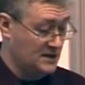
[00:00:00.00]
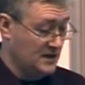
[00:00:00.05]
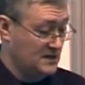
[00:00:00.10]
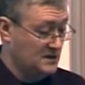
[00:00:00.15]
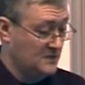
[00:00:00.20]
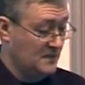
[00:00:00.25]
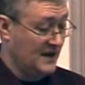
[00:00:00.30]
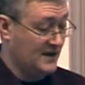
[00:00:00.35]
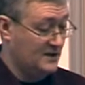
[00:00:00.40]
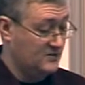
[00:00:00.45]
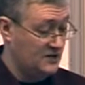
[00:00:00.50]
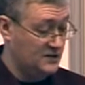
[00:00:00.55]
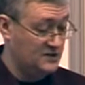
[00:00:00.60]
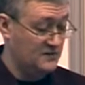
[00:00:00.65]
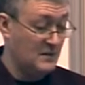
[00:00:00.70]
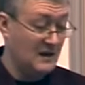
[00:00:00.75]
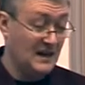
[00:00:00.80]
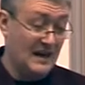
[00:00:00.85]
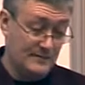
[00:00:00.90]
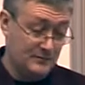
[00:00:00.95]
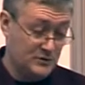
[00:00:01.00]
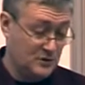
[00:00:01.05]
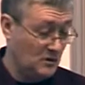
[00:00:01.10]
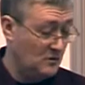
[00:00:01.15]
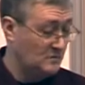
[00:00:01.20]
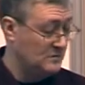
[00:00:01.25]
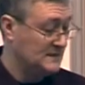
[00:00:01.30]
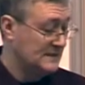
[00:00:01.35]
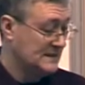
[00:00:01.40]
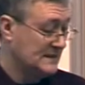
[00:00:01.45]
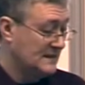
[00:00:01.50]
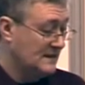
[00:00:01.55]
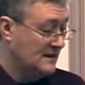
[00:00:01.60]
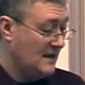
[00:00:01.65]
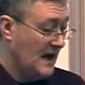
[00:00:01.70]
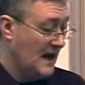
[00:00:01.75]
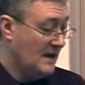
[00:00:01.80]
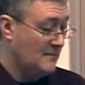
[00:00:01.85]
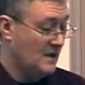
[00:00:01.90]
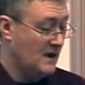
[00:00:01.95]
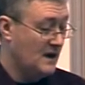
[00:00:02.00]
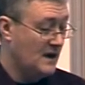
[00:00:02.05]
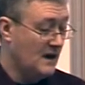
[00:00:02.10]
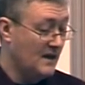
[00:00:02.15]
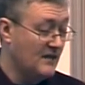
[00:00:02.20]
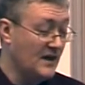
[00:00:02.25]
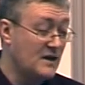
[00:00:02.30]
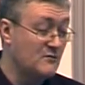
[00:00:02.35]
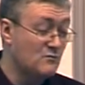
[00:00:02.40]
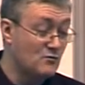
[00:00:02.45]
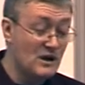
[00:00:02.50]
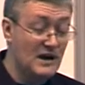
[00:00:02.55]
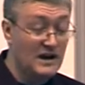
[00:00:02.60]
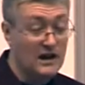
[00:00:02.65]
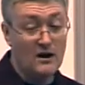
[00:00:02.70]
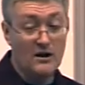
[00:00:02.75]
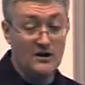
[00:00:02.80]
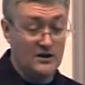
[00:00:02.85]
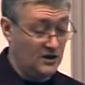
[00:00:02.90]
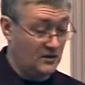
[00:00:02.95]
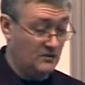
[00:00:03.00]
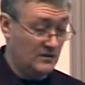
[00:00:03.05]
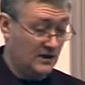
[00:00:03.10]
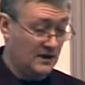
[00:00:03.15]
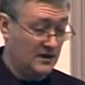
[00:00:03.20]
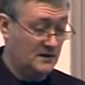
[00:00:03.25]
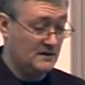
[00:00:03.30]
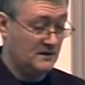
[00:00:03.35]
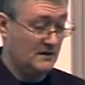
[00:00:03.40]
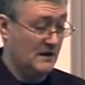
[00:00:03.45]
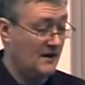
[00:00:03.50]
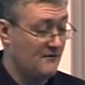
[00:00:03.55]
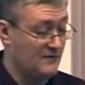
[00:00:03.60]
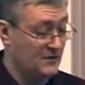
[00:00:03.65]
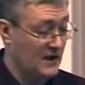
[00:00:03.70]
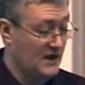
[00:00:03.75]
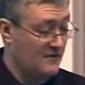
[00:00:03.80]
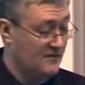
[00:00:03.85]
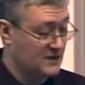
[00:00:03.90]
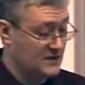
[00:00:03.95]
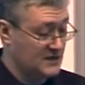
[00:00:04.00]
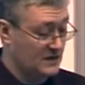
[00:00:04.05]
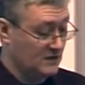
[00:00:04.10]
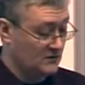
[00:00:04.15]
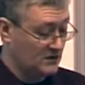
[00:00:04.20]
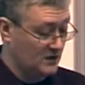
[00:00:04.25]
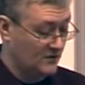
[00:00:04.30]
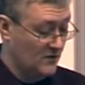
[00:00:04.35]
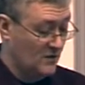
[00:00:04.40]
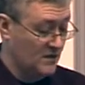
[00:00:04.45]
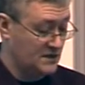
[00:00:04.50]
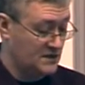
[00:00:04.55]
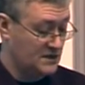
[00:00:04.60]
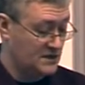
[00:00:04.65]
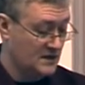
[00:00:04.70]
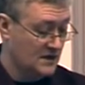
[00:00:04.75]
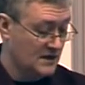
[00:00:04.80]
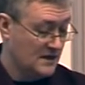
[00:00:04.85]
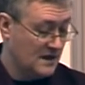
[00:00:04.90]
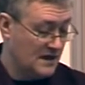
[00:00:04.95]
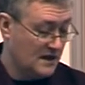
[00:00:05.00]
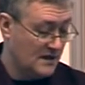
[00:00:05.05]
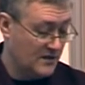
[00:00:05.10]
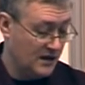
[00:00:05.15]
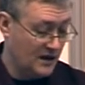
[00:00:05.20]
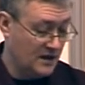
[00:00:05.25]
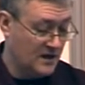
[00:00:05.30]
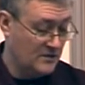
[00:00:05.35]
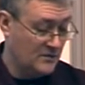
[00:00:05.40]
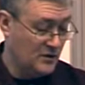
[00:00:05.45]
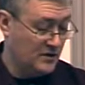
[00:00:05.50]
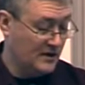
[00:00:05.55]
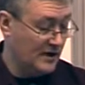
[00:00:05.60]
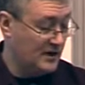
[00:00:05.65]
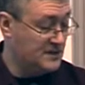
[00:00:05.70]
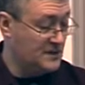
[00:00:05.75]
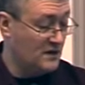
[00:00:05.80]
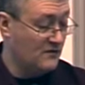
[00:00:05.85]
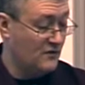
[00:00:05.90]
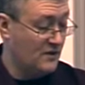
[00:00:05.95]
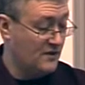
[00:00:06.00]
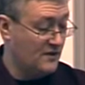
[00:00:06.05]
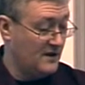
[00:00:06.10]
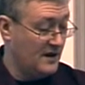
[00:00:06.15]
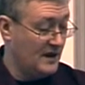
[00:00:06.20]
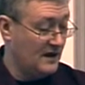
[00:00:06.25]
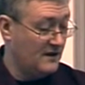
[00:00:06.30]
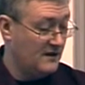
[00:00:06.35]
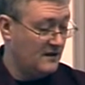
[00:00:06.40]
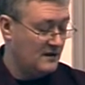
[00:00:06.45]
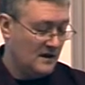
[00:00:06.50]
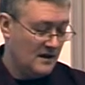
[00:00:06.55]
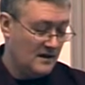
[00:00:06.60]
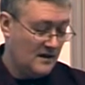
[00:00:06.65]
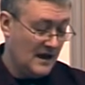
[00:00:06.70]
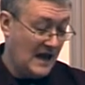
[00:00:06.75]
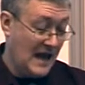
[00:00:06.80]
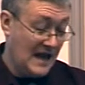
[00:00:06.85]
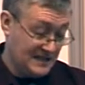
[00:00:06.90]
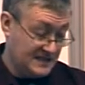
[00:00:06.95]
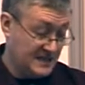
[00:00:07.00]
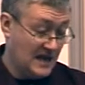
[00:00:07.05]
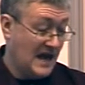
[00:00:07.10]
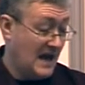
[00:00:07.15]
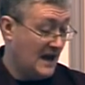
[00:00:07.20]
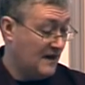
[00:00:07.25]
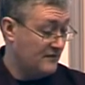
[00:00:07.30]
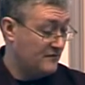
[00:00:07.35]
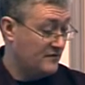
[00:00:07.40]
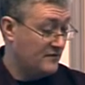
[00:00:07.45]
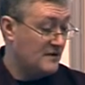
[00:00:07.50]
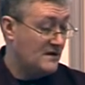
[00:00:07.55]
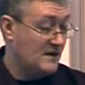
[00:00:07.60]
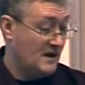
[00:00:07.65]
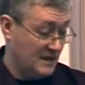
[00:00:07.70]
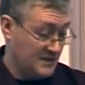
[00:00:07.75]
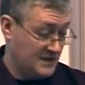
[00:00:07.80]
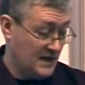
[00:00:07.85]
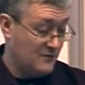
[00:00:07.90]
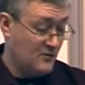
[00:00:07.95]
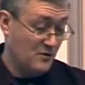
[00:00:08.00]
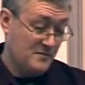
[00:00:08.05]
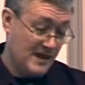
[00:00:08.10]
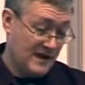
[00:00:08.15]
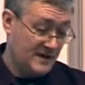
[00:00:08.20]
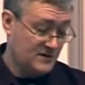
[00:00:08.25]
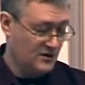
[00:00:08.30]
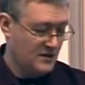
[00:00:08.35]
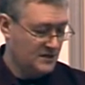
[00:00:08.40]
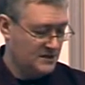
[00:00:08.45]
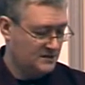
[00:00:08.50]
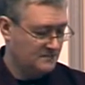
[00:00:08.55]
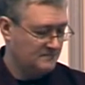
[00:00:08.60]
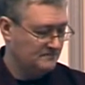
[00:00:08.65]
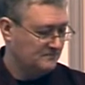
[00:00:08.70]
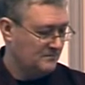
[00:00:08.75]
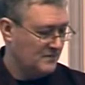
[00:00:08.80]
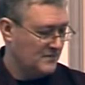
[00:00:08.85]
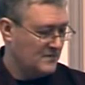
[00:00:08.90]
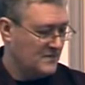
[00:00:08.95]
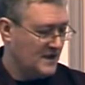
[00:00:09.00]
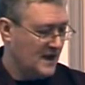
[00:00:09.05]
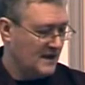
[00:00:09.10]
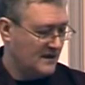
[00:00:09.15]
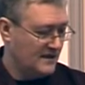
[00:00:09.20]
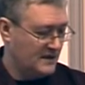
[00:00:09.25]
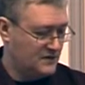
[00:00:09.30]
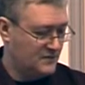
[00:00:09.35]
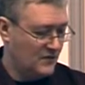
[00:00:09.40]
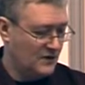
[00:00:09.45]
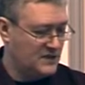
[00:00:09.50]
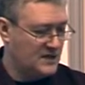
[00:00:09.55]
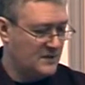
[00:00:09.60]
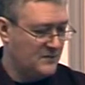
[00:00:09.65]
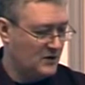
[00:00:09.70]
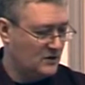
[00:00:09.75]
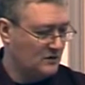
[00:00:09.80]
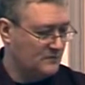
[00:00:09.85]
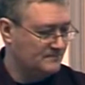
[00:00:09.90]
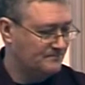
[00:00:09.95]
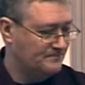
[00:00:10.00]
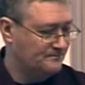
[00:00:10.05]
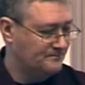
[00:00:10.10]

That's the MAC address of my laptop. And they really are unique. Every single device that communicates over Ethernet has to have a separate MAC address. That's very typical.